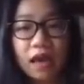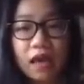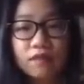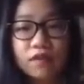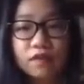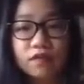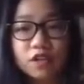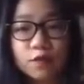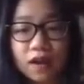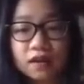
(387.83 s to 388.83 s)
And for
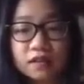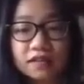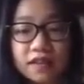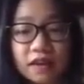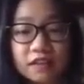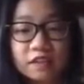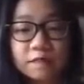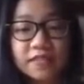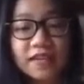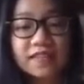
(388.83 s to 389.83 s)
freshwater
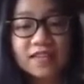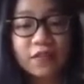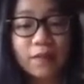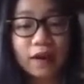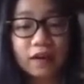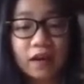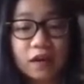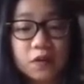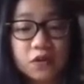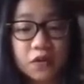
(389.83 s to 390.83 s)
studies, besides South
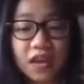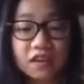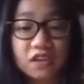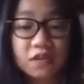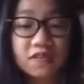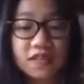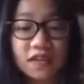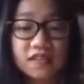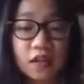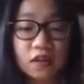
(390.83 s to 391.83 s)
America, which only had 2
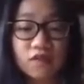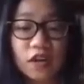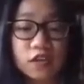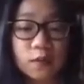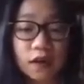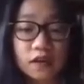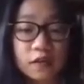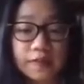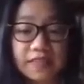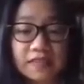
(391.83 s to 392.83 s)
studies done on freshwater
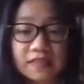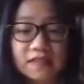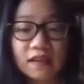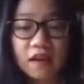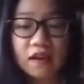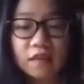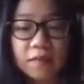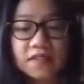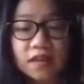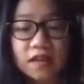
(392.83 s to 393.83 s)
species, the
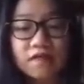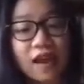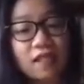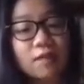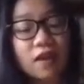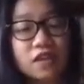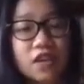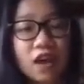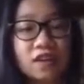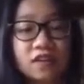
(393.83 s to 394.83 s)
most studied phylum on
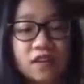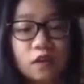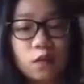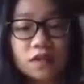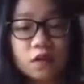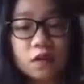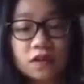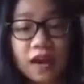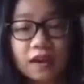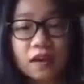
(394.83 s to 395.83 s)
each continent was
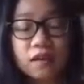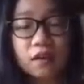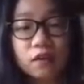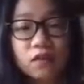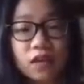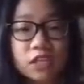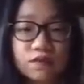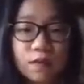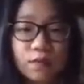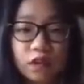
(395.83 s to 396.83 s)
Chordata,
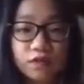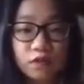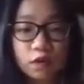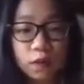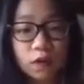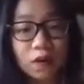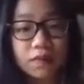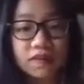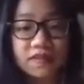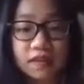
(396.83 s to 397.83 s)
ranging from
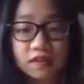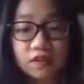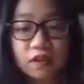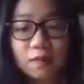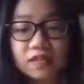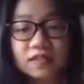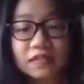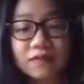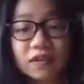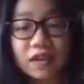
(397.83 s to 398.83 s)
34.1% in Europe to
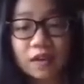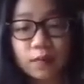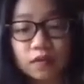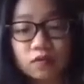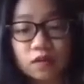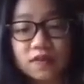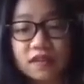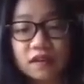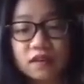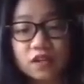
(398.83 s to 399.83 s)

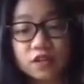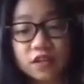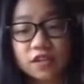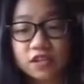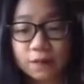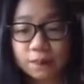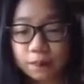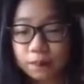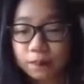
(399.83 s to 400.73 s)
79.3% in Australasia.